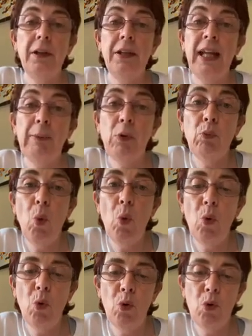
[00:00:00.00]
The animal
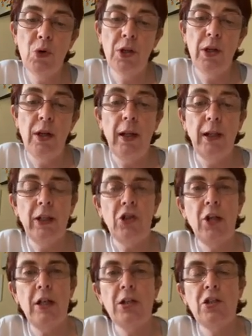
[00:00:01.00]
roared like a
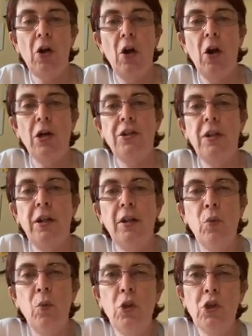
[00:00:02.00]
chainsaw until in
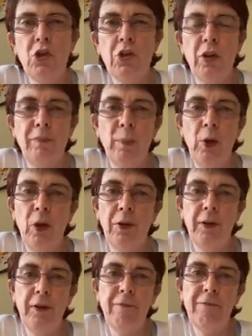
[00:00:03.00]
a whoosh of
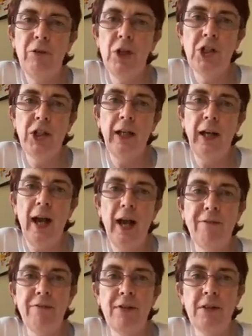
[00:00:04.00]
blood a Frisian
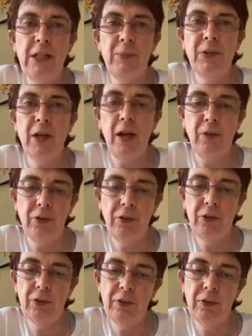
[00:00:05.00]
calf slipped out.